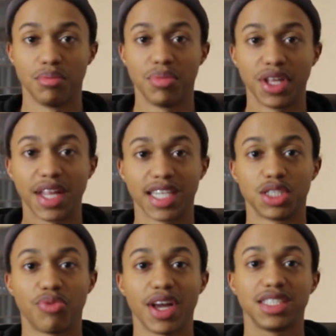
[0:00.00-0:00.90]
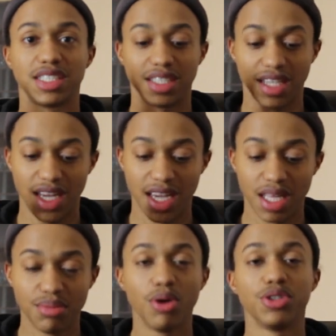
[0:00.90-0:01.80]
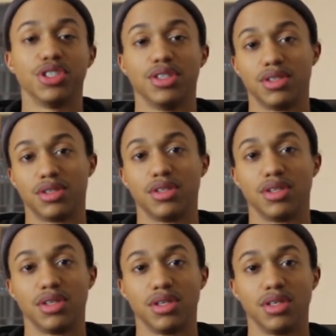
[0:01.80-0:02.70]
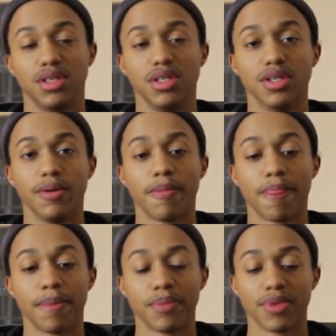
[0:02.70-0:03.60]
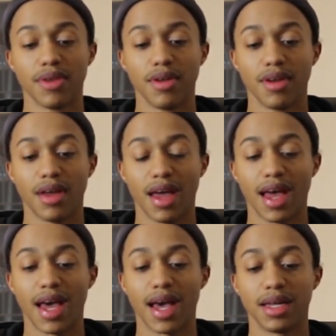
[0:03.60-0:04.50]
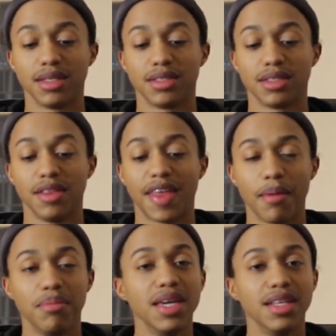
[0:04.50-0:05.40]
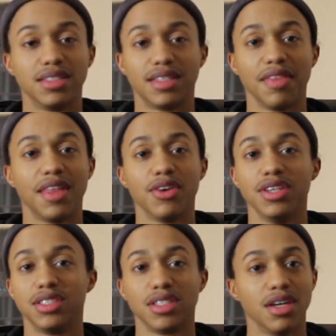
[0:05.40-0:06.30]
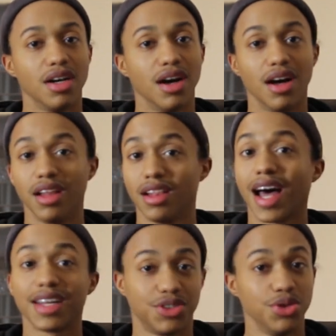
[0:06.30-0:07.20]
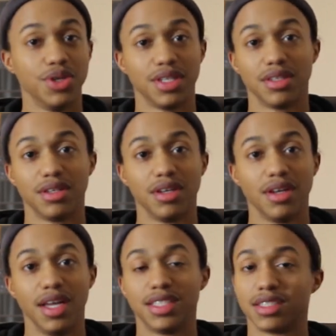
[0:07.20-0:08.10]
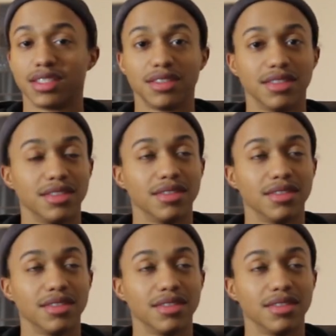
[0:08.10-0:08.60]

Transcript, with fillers: but then expressed in motion, you know? And that means that there is a lot to it. It's